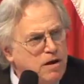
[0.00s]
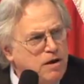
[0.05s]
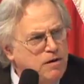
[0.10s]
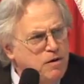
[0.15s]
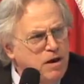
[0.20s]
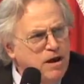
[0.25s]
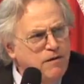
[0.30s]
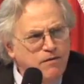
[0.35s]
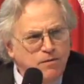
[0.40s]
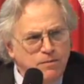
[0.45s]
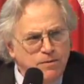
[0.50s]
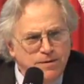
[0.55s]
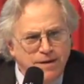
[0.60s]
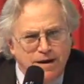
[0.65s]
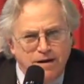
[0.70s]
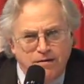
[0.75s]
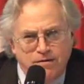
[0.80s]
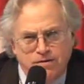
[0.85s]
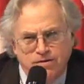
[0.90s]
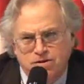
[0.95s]
even
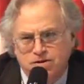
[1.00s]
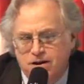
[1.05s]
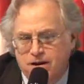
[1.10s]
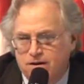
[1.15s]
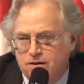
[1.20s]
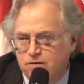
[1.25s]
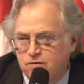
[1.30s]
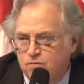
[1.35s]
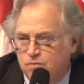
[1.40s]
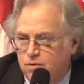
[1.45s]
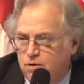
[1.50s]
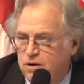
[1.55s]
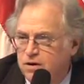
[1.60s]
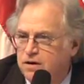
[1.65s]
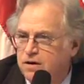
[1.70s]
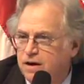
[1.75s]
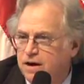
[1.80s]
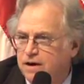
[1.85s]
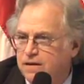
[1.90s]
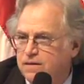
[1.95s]
without settled
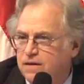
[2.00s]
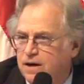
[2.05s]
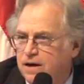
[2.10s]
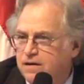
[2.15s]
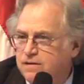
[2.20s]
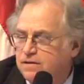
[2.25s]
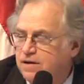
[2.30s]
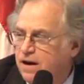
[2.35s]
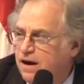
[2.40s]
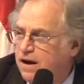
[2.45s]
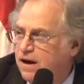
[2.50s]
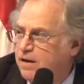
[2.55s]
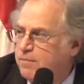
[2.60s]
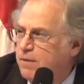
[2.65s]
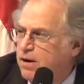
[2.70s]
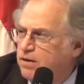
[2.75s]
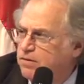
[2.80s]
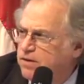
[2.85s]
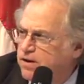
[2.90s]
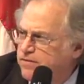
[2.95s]
work at that time,
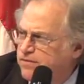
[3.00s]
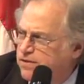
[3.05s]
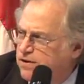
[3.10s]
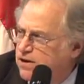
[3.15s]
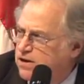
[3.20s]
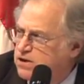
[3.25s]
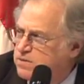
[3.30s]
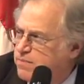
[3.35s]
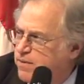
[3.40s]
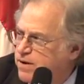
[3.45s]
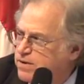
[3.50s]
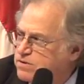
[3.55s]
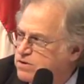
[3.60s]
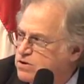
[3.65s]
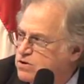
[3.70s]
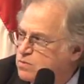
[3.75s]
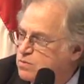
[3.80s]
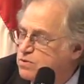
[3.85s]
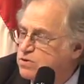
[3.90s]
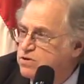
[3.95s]
our living
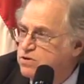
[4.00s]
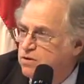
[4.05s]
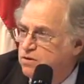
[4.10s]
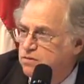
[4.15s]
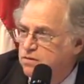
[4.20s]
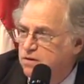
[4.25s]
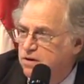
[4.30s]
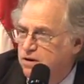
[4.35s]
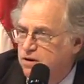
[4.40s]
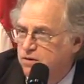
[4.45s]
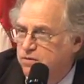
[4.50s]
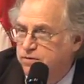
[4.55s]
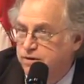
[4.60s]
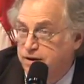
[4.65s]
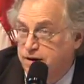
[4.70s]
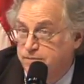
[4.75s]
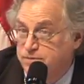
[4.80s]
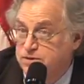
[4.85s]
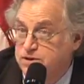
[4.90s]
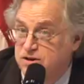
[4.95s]
expenses were so low that
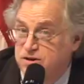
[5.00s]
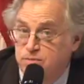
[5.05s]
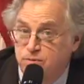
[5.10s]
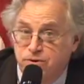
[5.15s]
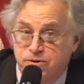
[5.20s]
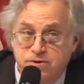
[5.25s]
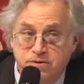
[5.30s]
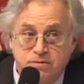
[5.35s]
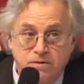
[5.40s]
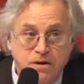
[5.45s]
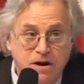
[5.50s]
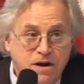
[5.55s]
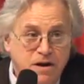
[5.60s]
I was able to